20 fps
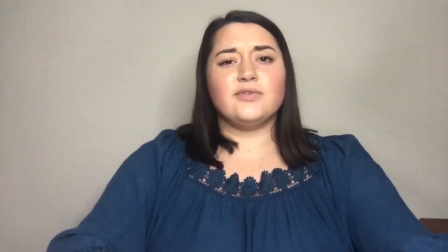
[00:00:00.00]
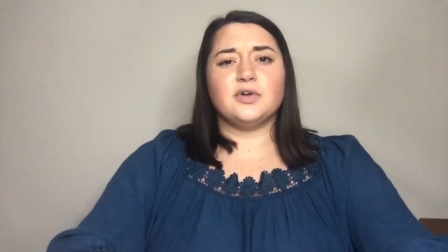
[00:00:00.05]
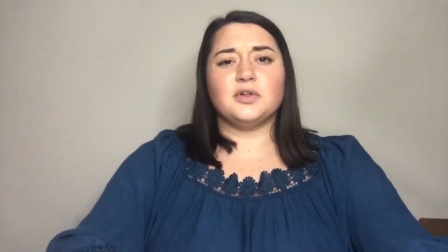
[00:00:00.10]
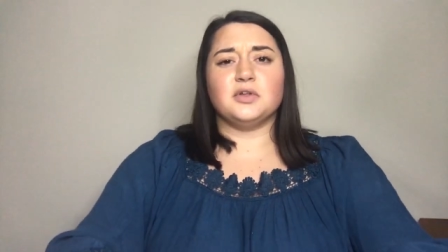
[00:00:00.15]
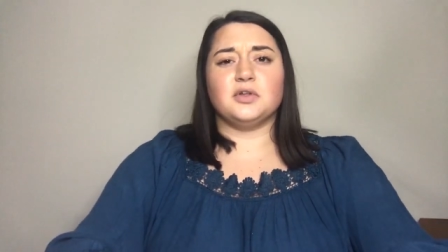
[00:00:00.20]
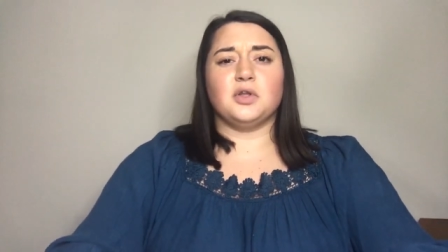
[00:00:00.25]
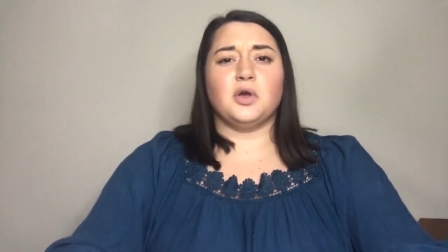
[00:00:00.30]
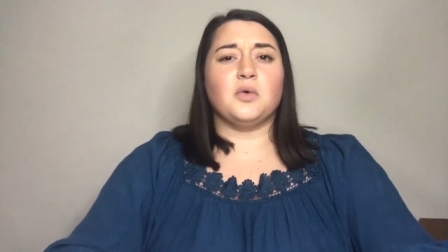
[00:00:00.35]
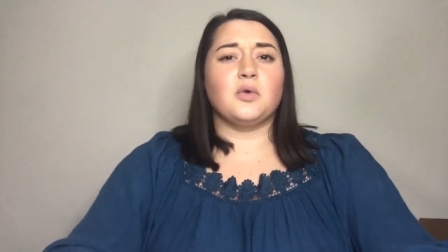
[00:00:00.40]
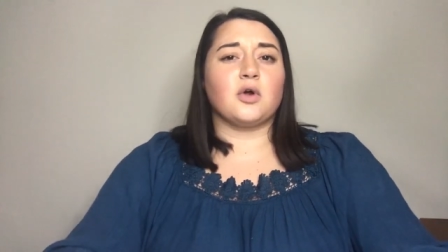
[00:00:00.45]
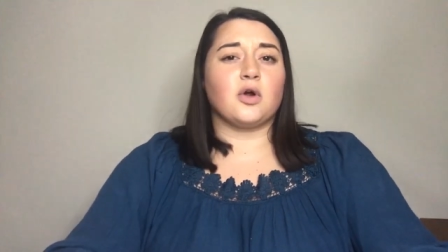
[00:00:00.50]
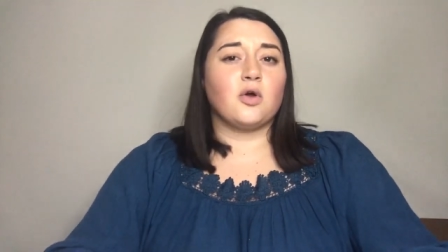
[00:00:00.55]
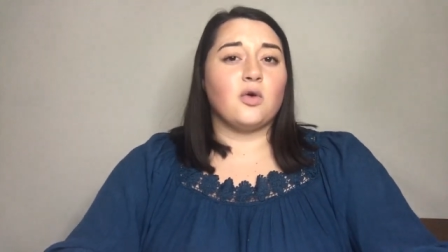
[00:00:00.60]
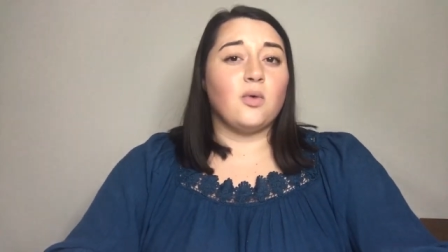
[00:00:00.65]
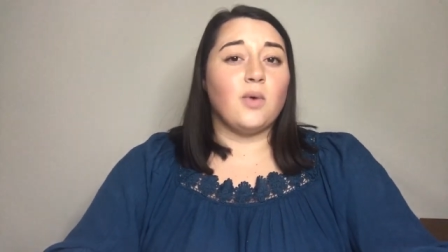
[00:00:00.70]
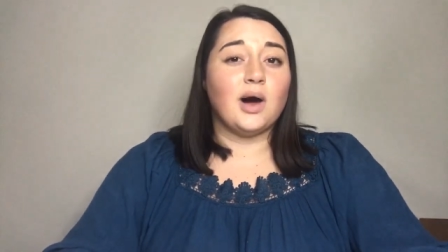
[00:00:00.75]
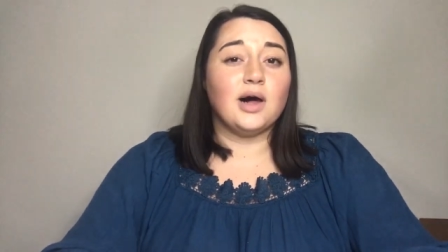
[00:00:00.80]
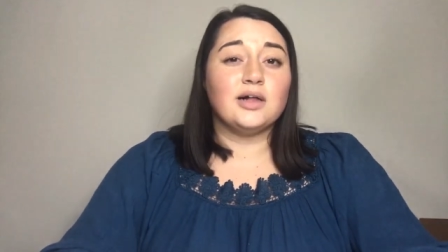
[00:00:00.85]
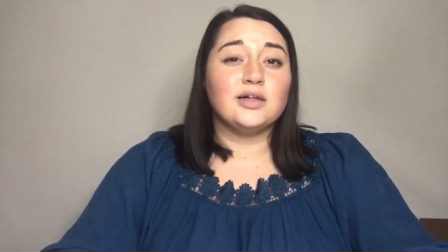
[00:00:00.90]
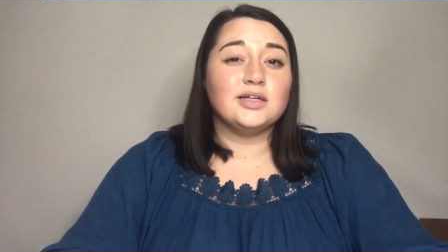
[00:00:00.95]
a lower
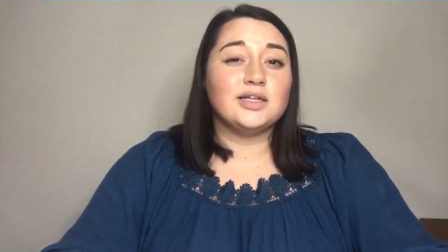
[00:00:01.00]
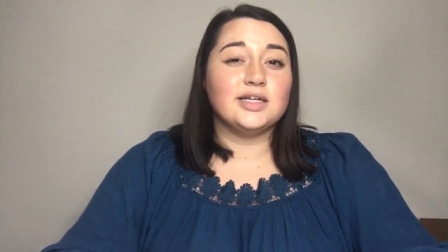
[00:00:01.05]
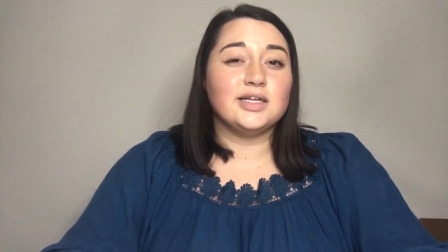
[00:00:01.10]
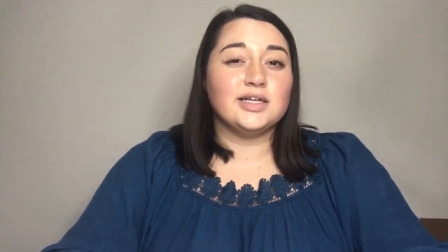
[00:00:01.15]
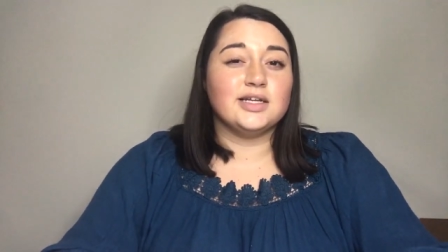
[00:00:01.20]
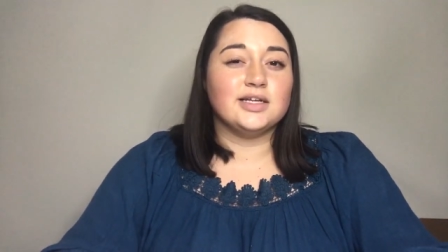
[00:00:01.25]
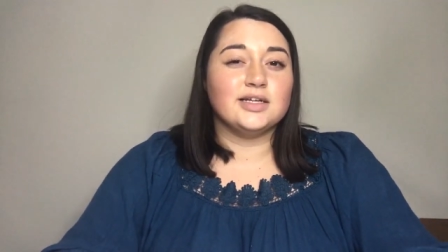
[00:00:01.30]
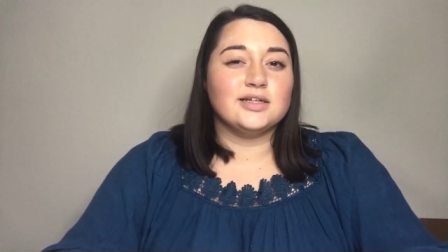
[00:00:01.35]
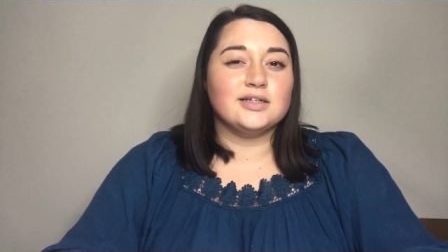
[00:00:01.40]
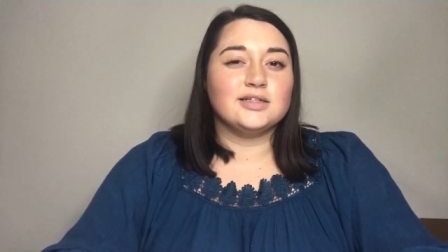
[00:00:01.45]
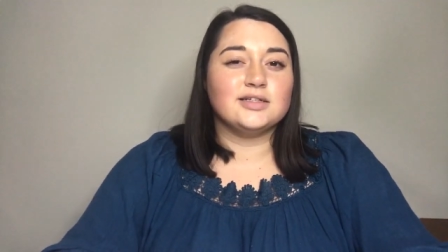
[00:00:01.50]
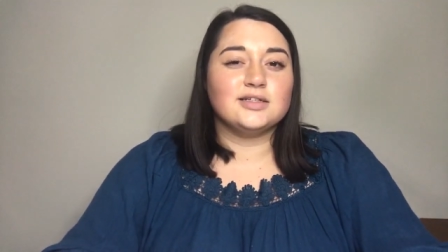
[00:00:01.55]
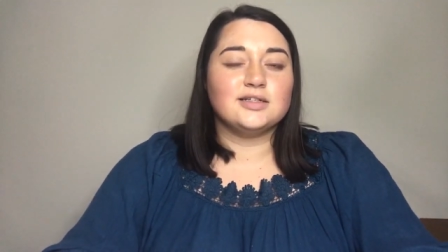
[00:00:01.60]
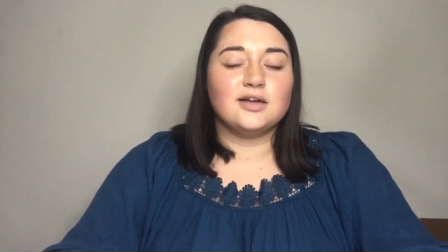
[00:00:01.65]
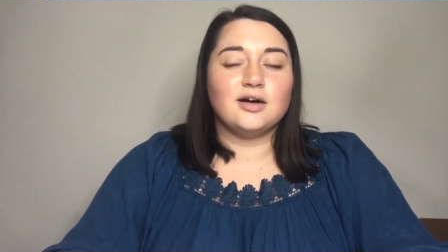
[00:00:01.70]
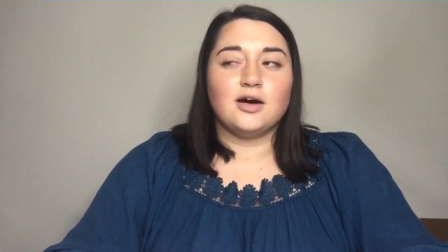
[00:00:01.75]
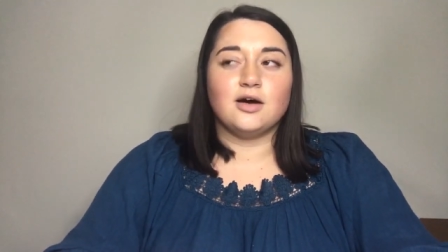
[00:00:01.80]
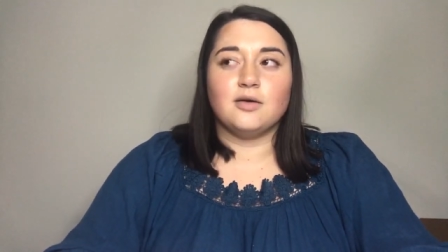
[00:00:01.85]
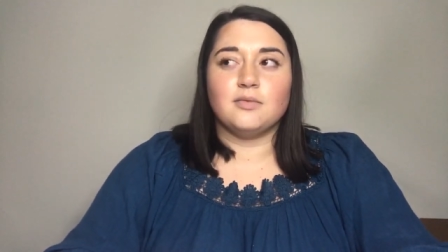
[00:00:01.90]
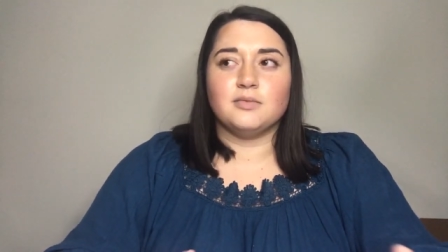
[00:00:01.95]
quality
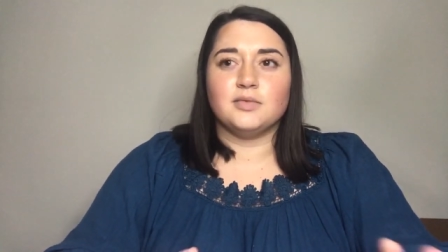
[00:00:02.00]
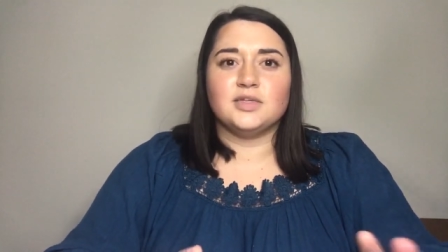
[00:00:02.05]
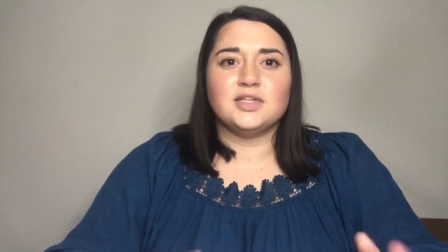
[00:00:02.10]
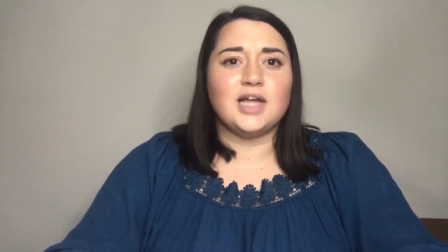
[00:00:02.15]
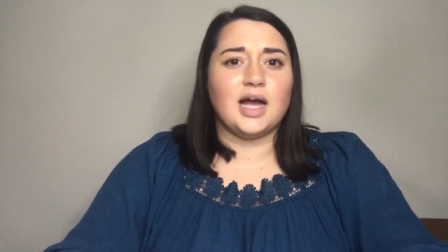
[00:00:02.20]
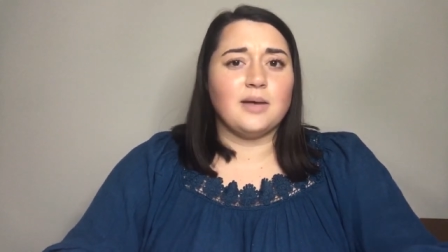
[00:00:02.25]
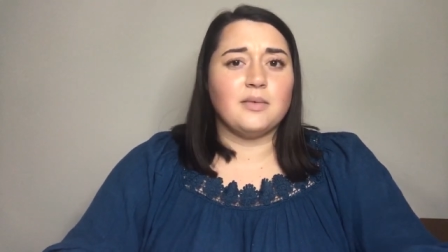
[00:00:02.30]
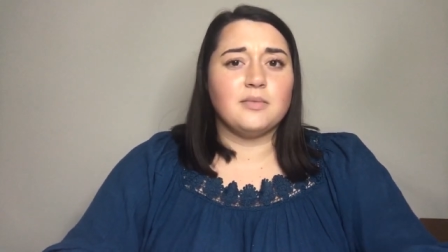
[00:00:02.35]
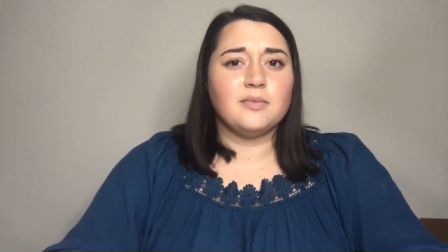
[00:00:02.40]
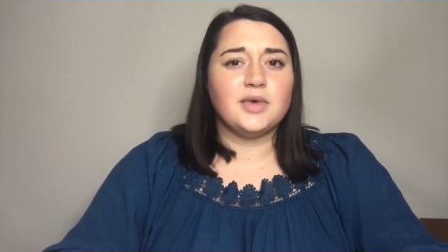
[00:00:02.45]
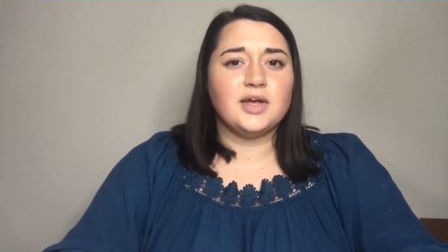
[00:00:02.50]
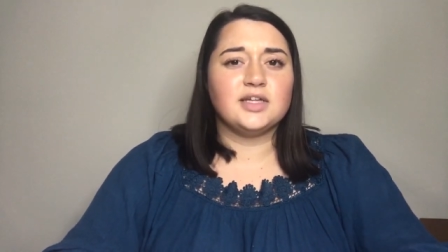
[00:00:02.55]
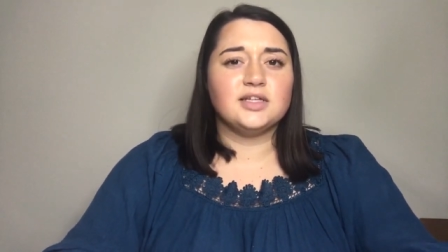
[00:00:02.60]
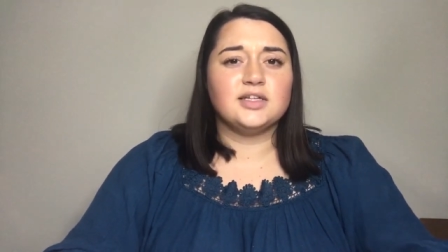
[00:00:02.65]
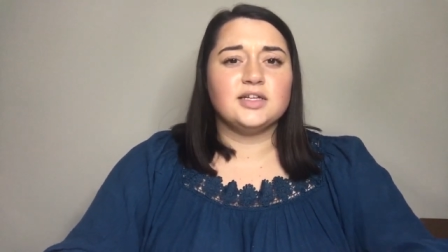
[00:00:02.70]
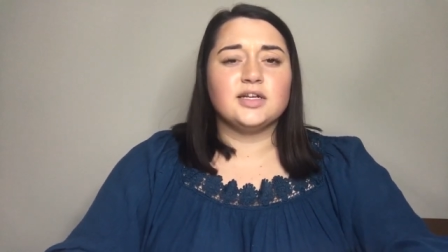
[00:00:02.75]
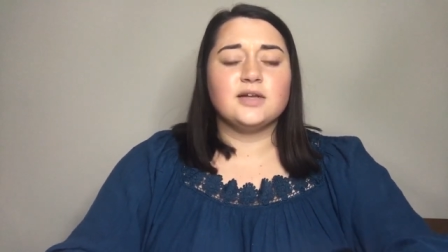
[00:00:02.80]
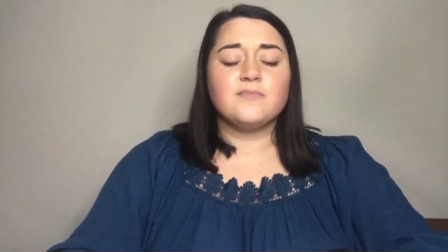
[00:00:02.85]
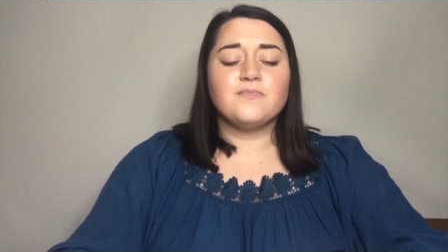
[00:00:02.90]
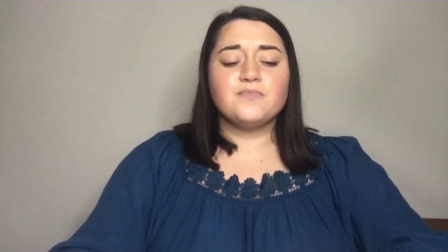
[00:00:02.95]
um, diamond
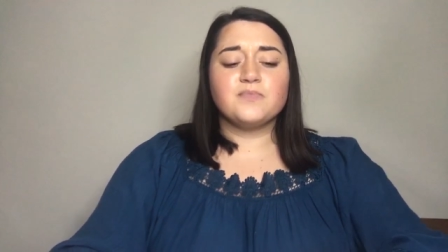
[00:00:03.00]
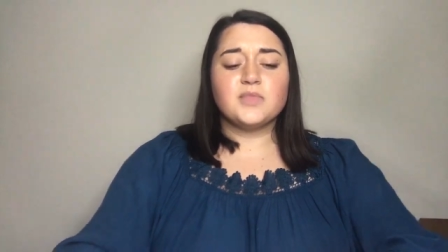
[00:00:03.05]
painting.